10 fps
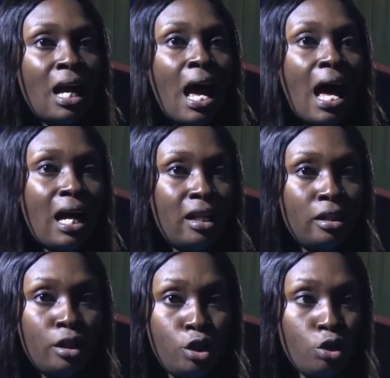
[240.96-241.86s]
are
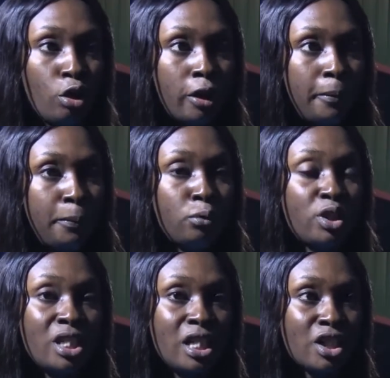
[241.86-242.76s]
the young people,
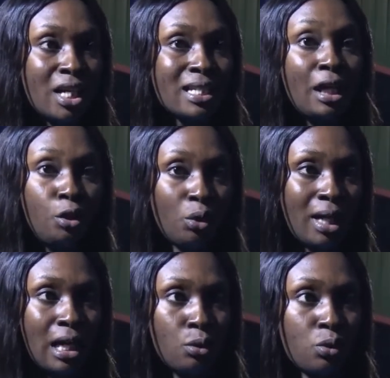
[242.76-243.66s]
teenagers and young
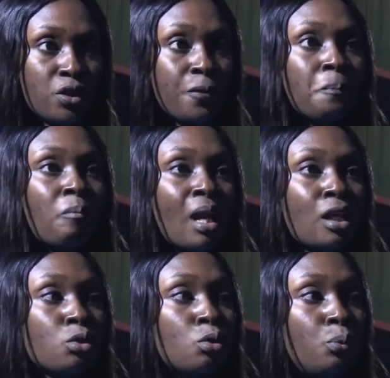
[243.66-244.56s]
adults.
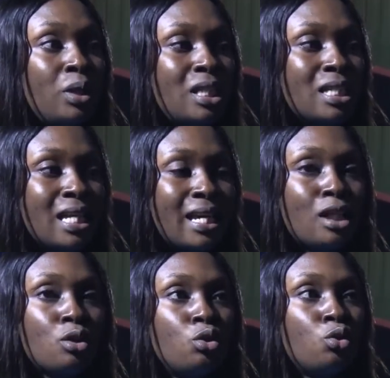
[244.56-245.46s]
And so we
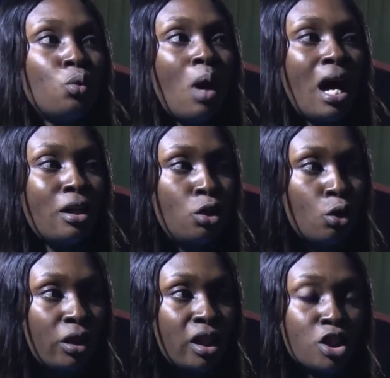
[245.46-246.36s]
decided to do
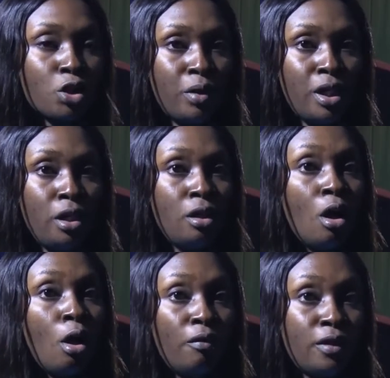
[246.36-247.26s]
another screening
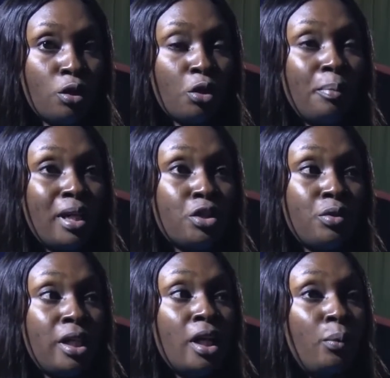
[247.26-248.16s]
of the
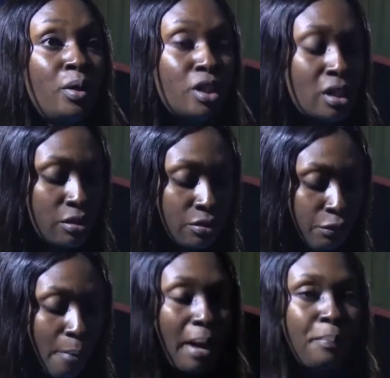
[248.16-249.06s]
documentary, which is
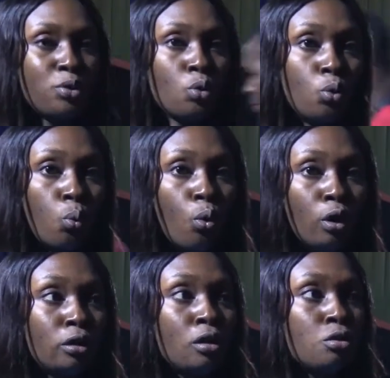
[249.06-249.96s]
from episode
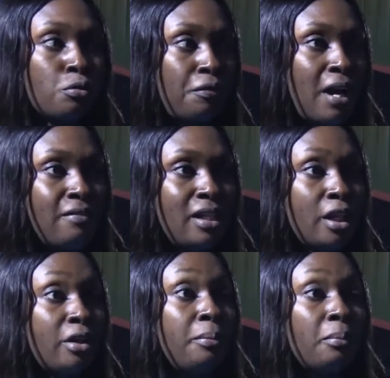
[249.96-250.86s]
1 to 5 that
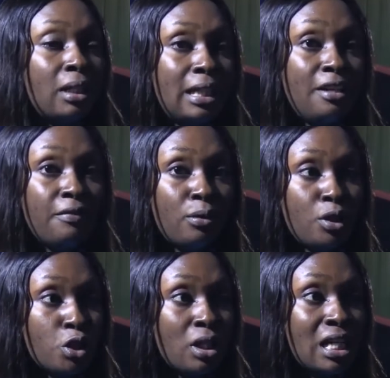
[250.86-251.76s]
the Clean
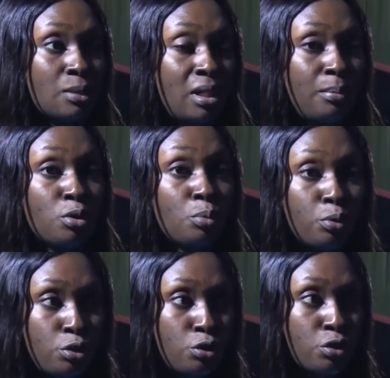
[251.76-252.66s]
Foundation has been able to
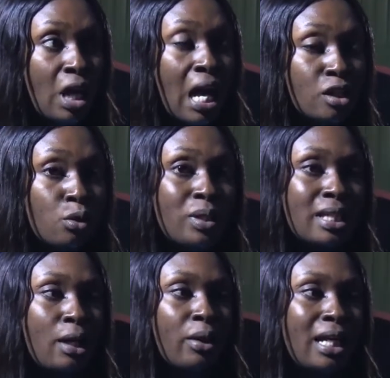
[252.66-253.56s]
produce. So we
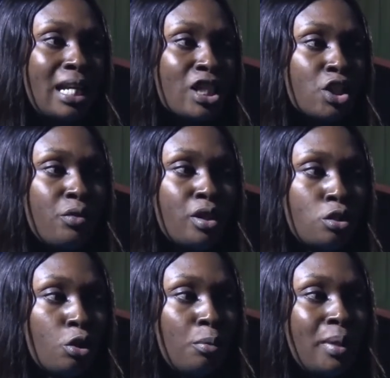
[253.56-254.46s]
said, okay, let's screen this
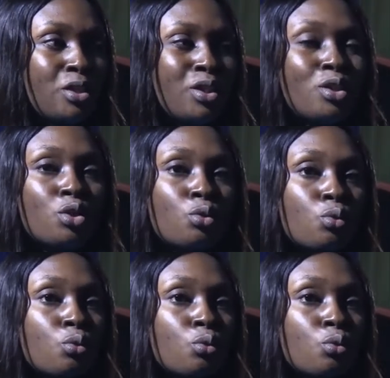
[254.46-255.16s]
documentary to